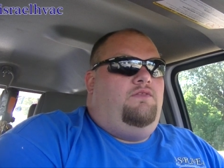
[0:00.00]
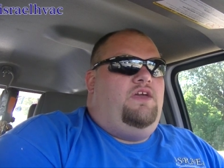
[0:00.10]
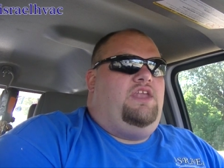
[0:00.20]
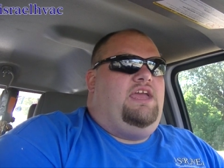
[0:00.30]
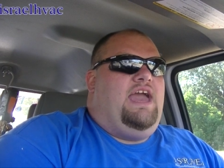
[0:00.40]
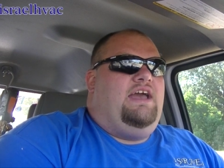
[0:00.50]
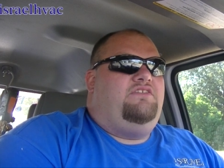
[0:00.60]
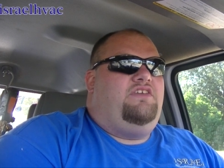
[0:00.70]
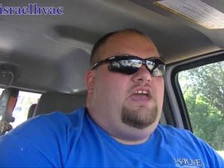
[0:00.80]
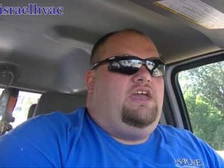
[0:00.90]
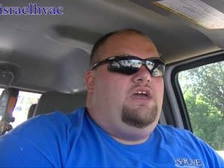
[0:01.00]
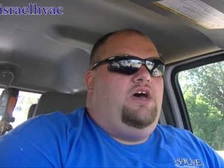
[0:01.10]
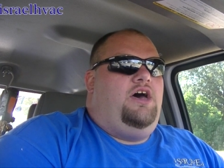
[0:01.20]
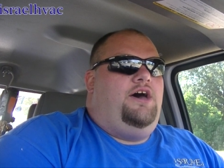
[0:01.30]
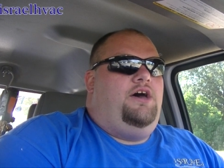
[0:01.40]
then he has a
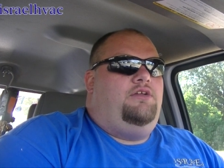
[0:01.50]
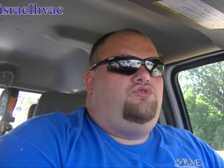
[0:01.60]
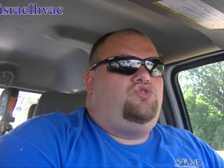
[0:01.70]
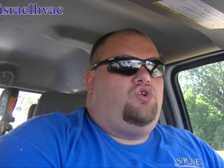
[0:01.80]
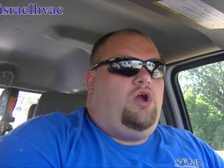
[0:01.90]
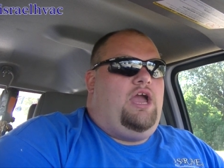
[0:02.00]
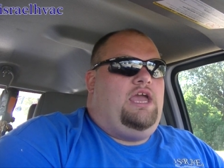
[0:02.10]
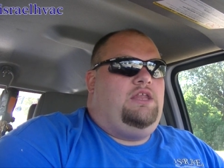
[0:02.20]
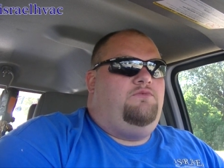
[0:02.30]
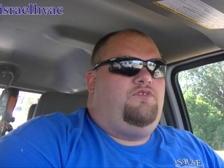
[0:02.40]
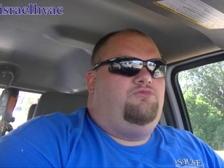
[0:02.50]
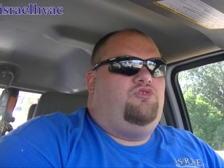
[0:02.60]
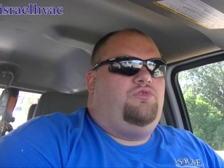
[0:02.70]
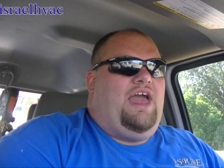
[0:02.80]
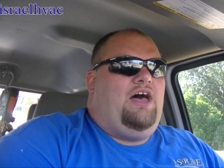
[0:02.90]
uh, Trane from
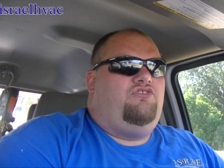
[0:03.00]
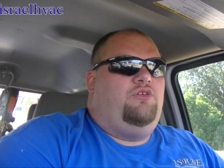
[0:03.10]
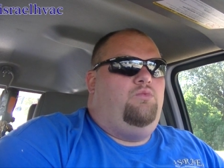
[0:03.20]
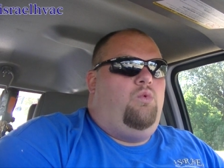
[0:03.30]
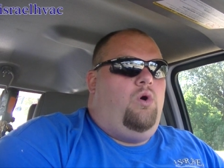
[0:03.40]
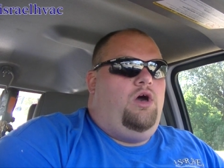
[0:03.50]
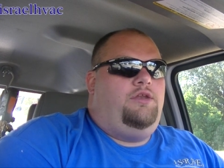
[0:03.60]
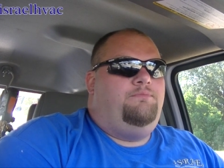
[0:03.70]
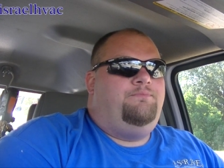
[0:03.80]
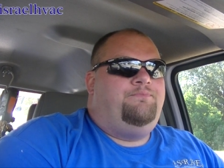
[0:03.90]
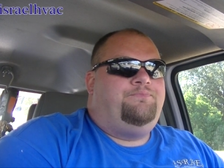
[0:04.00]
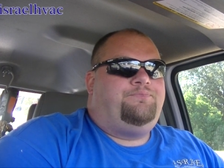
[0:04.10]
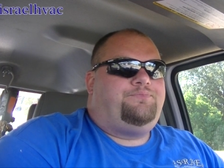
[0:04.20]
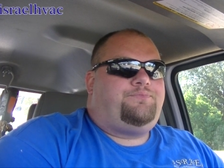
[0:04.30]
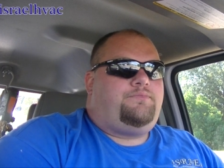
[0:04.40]

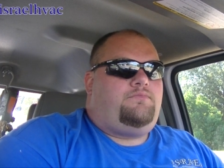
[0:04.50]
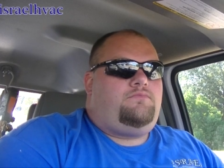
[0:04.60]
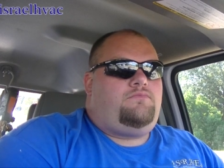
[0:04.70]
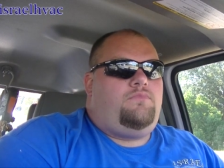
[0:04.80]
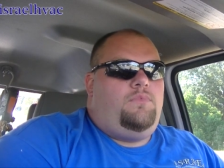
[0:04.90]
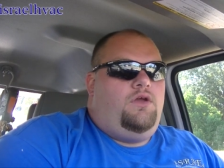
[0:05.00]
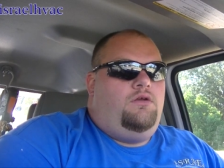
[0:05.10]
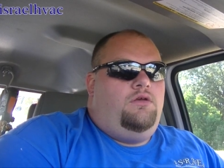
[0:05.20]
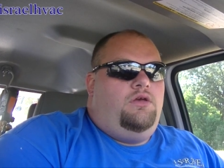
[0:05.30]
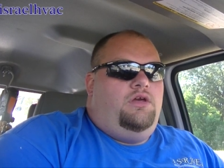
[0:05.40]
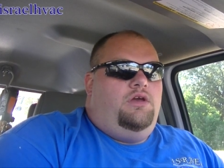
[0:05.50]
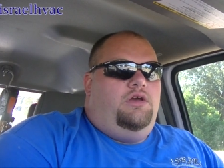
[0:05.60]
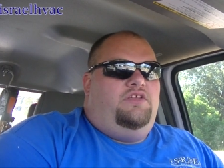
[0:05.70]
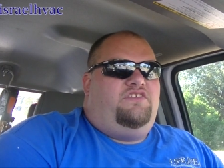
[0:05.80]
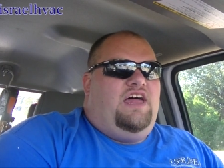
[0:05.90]

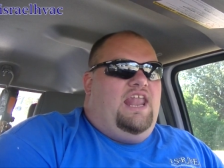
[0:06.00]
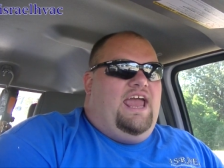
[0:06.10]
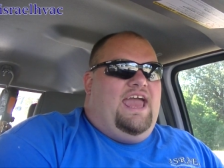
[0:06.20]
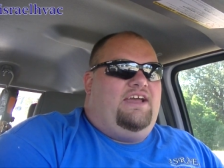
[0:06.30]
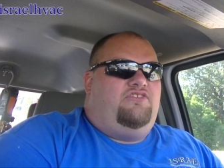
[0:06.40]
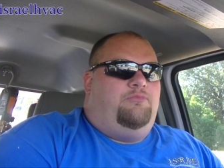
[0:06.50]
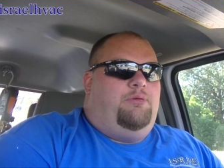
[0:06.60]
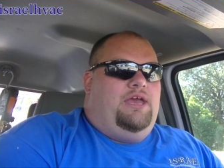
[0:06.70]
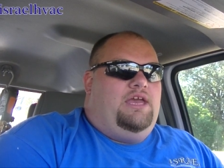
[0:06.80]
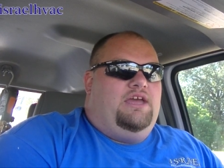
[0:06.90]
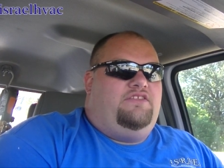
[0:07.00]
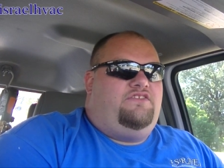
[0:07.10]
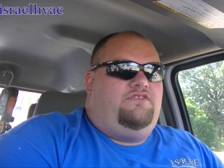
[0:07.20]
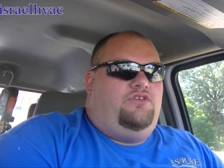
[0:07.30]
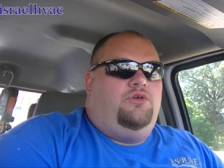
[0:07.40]
2001. It's not an XB.
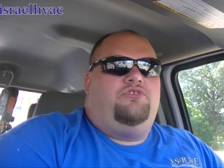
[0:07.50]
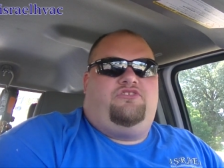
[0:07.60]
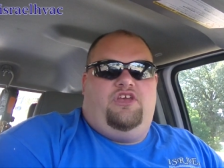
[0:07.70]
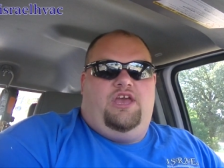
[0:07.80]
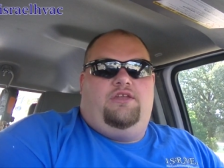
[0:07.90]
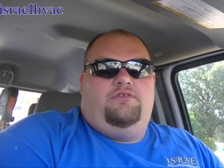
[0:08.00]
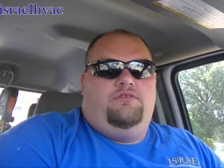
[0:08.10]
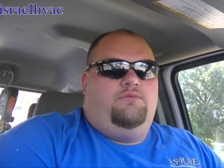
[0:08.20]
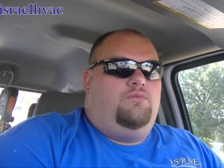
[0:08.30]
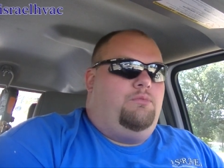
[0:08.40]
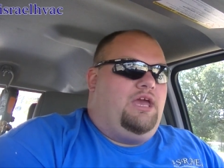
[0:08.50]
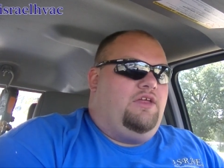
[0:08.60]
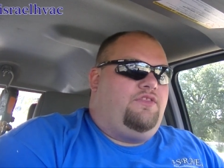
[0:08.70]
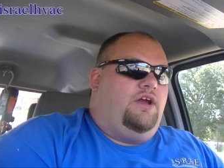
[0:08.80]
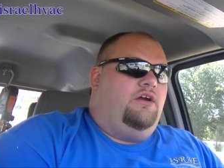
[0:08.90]
It's you'll see it when we
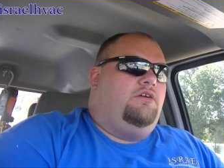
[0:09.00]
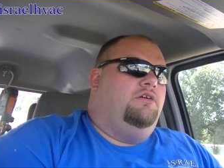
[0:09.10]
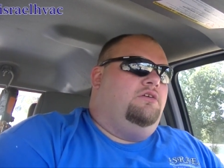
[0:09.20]
get there.